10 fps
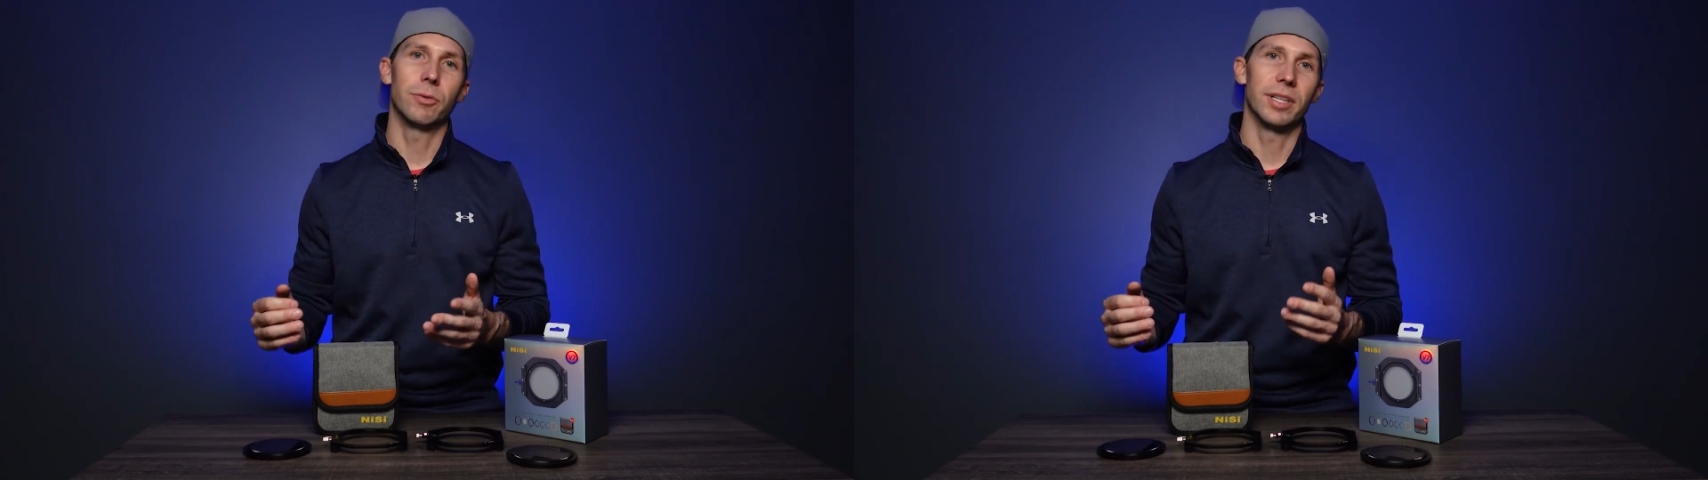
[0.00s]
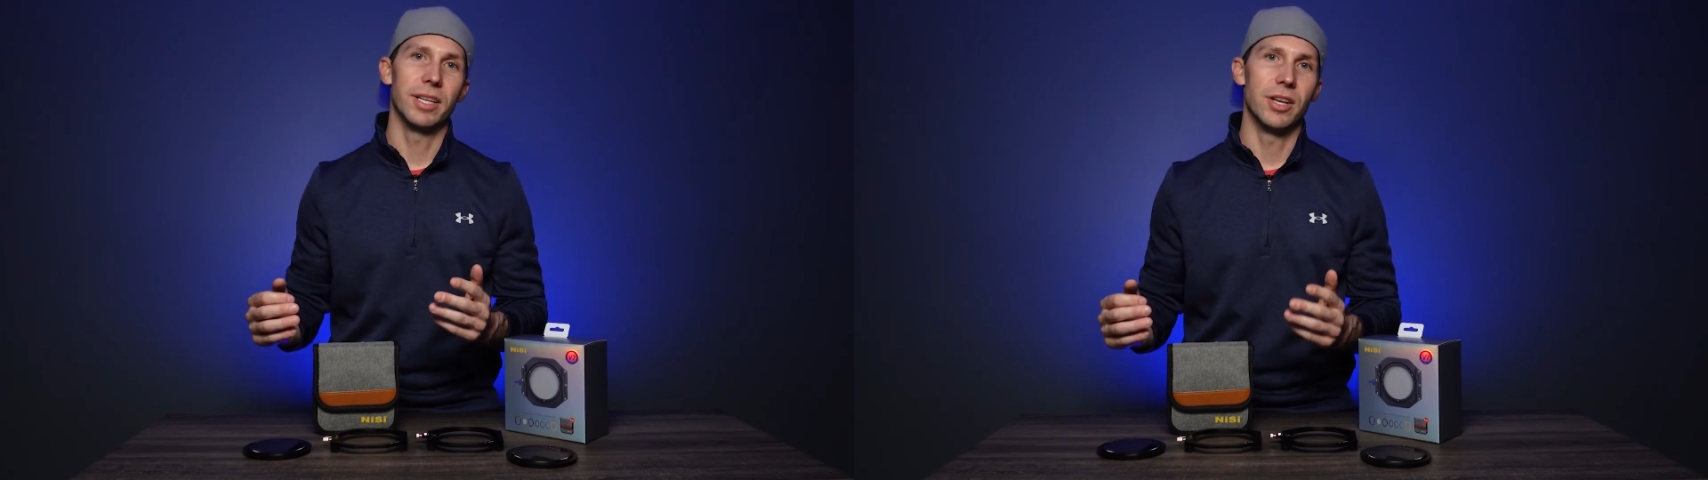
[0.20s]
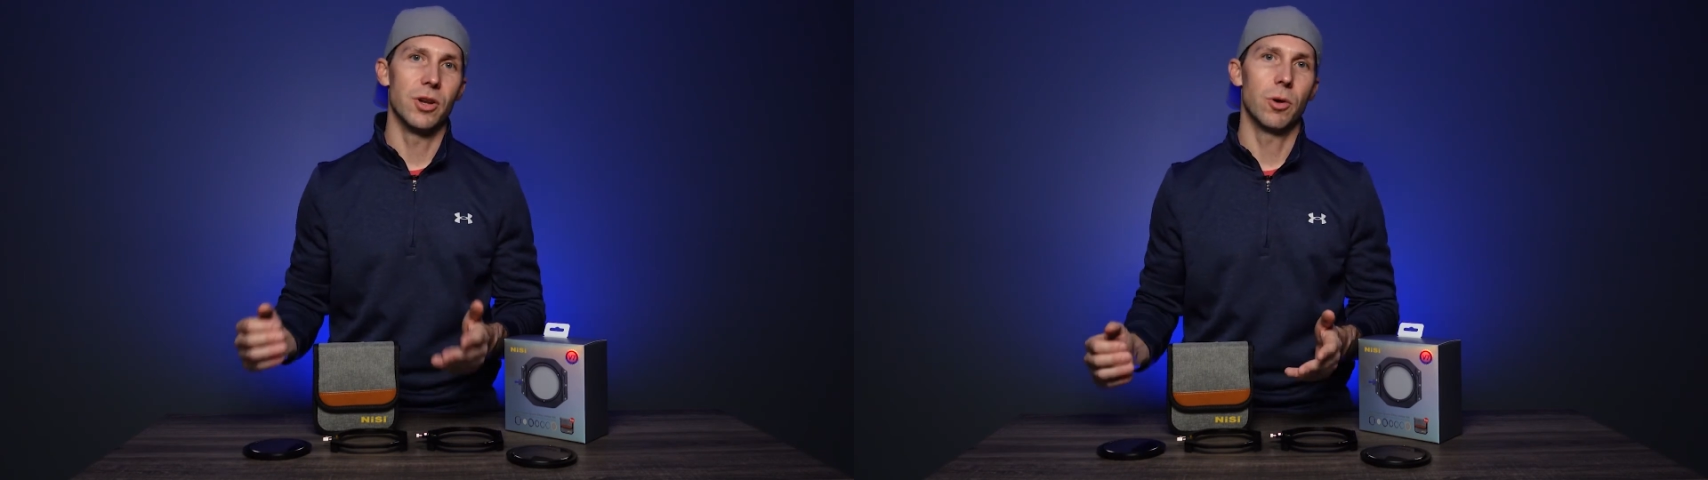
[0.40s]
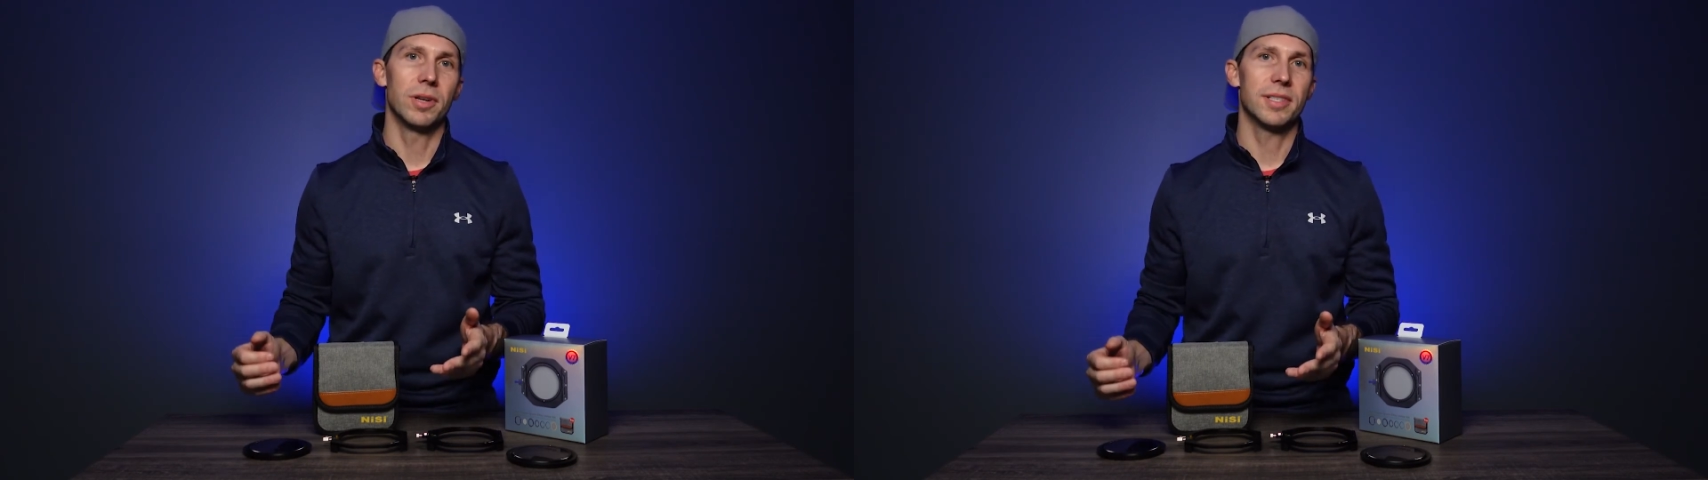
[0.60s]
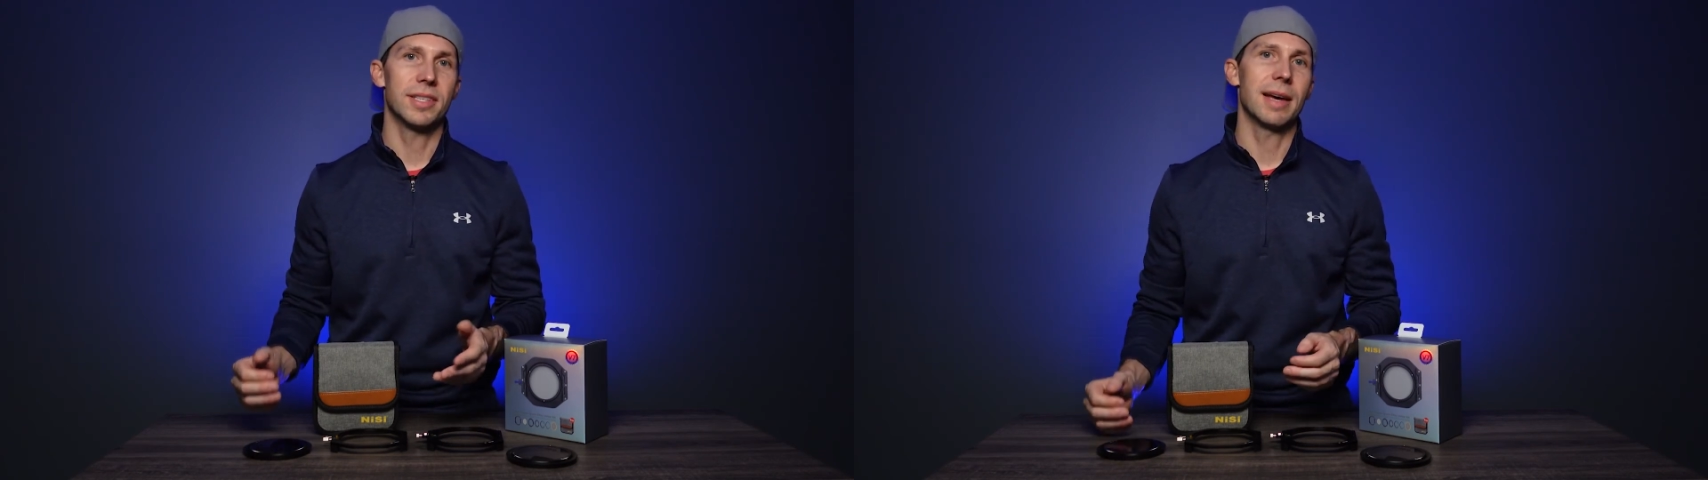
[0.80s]
really
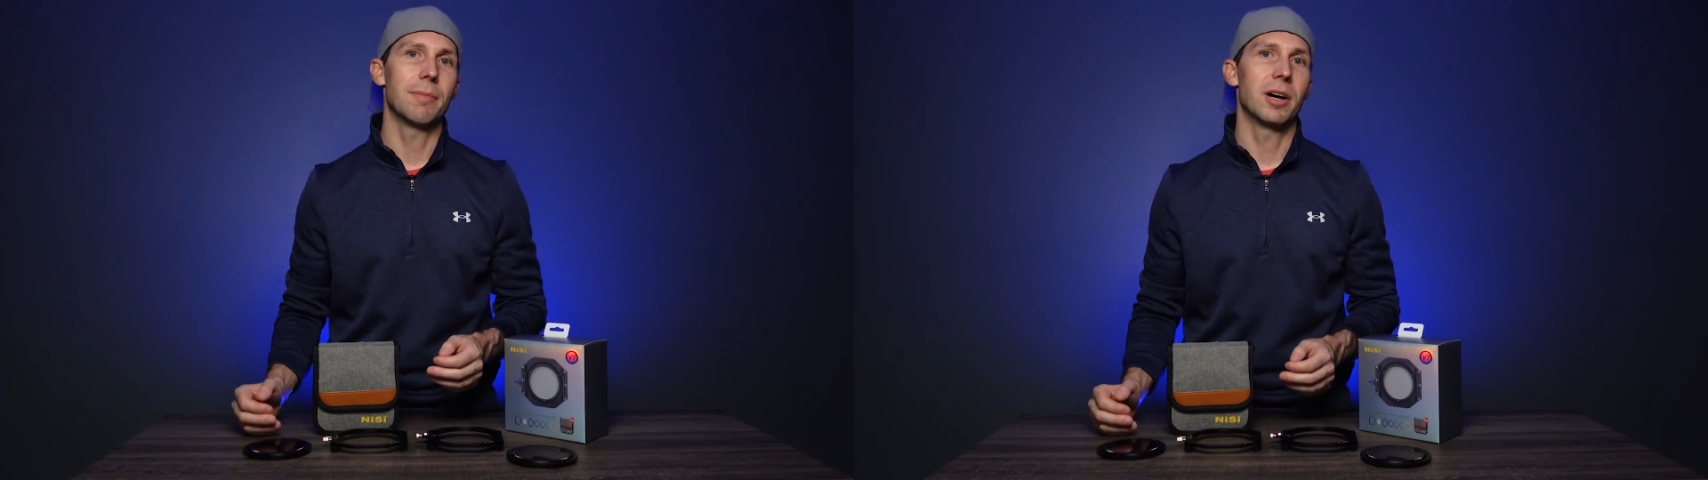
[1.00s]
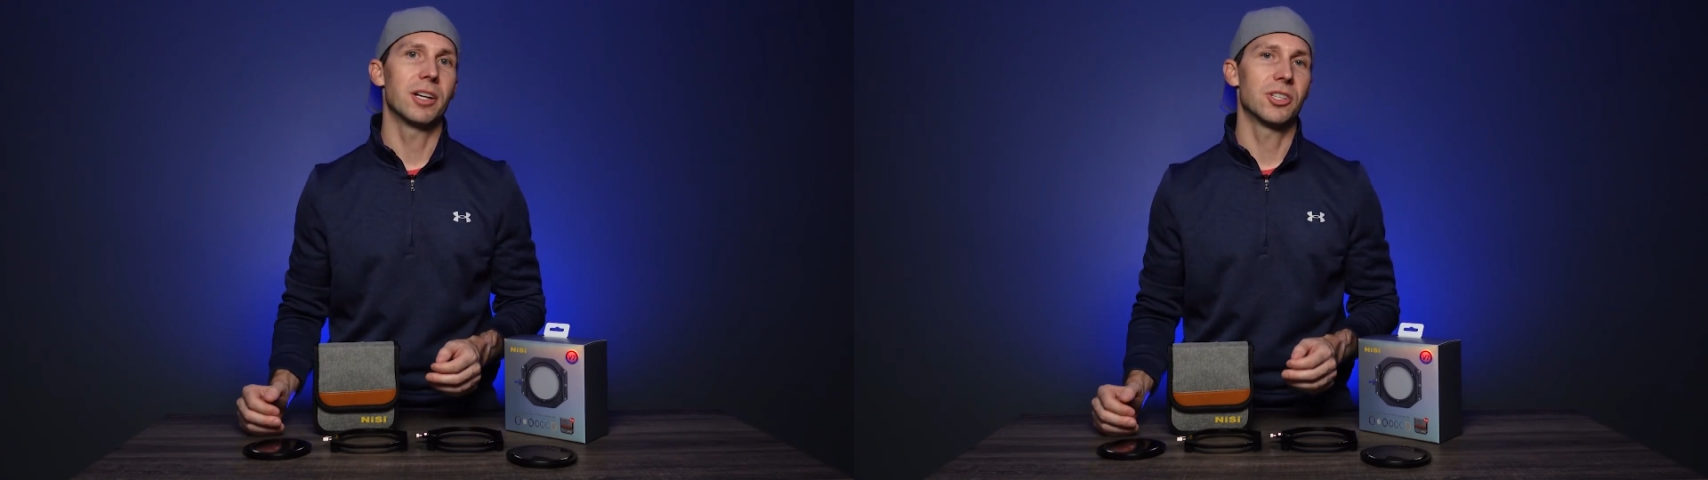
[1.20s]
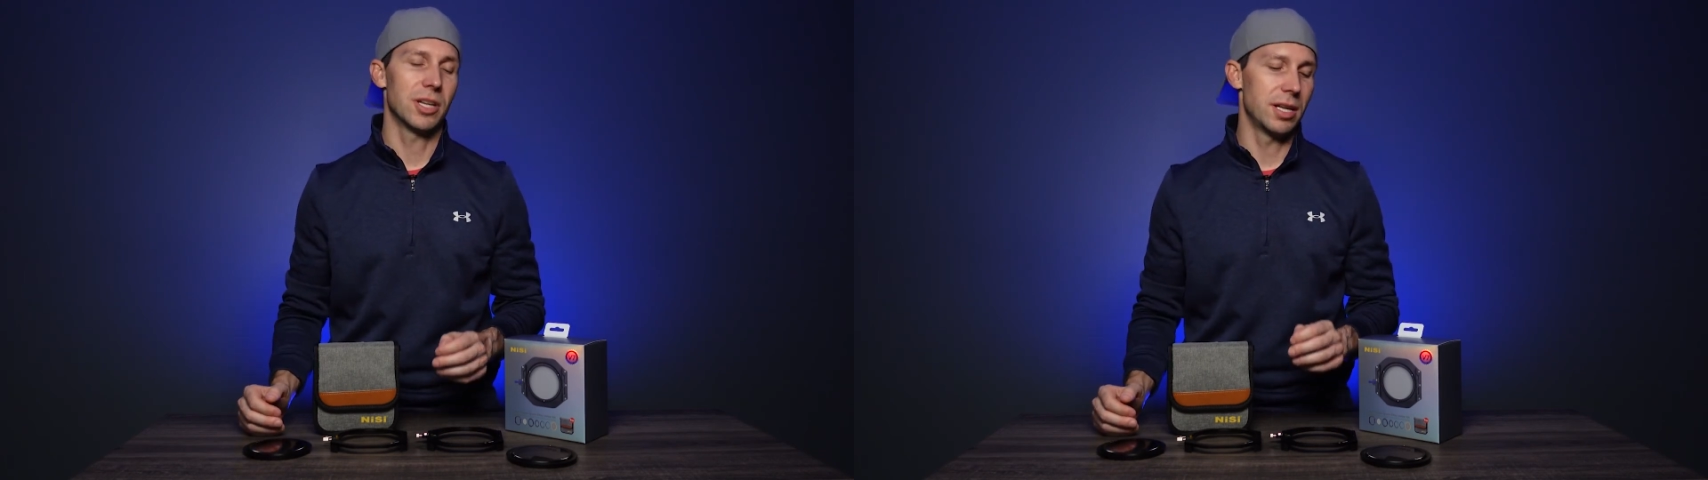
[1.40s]
notice that much